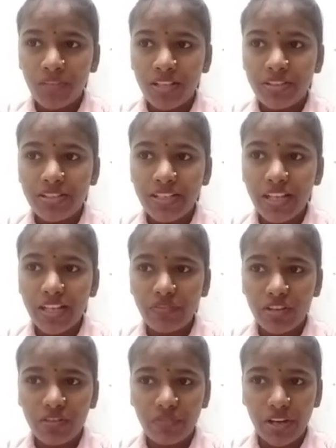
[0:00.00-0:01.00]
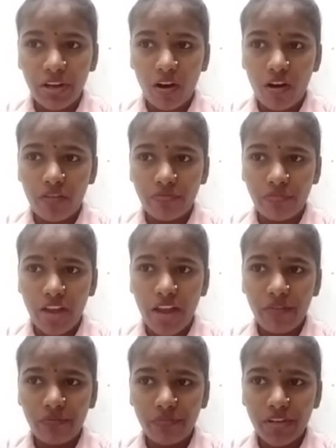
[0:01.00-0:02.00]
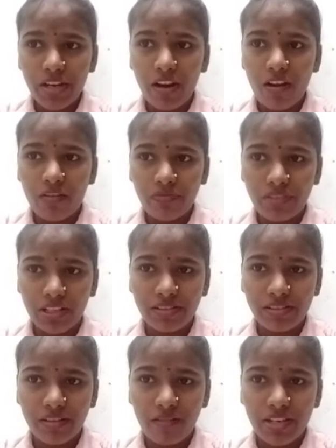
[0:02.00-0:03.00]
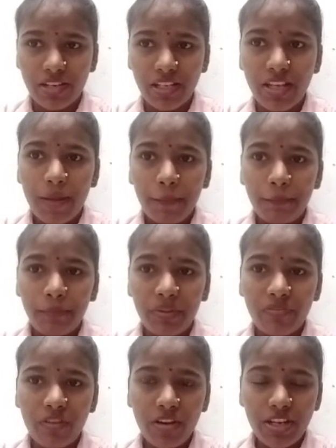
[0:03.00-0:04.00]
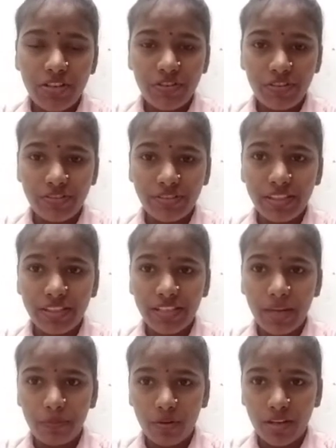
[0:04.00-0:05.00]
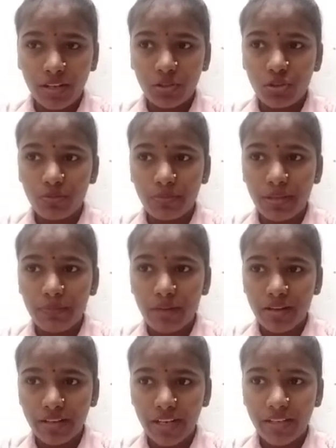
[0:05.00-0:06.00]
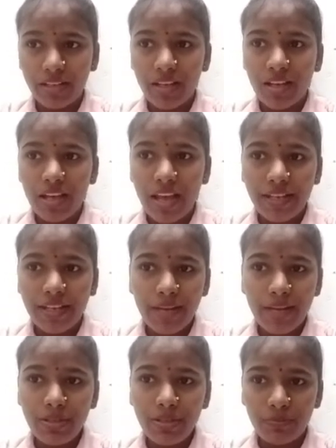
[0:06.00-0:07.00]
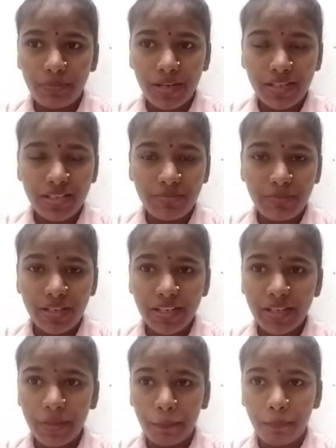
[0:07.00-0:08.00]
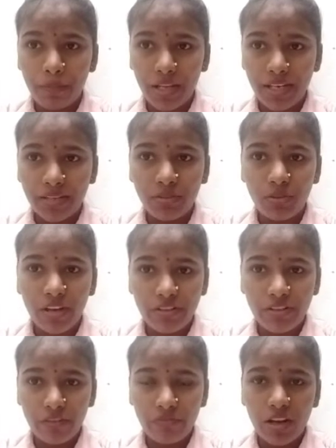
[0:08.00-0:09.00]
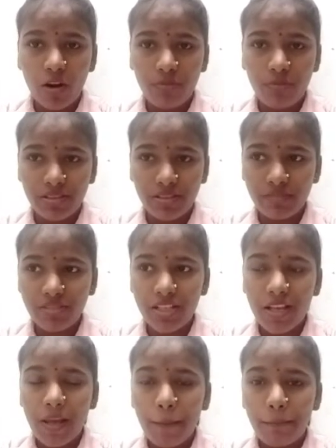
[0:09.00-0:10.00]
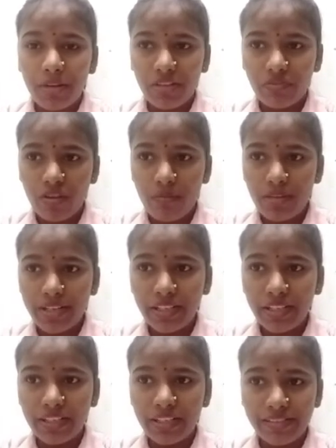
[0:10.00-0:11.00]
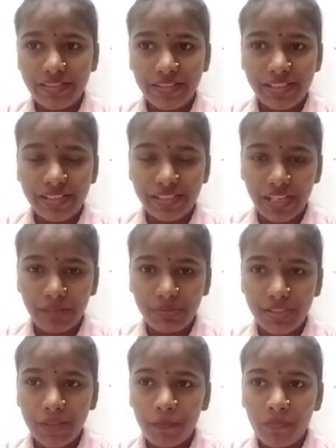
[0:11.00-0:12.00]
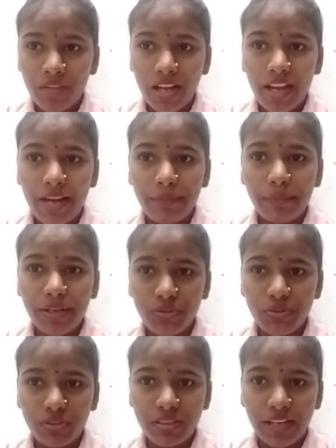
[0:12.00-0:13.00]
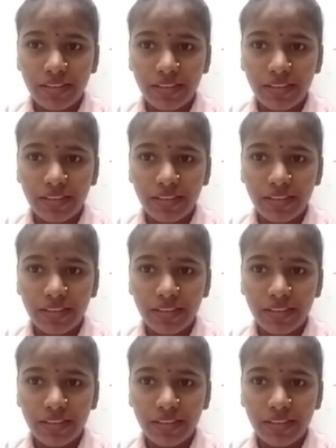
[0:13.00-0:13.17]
Tealive aware of every of their surrounding before introducing their product to be market and able to manage making a plan to achieve their objectives by formulating necessary steps and make sure that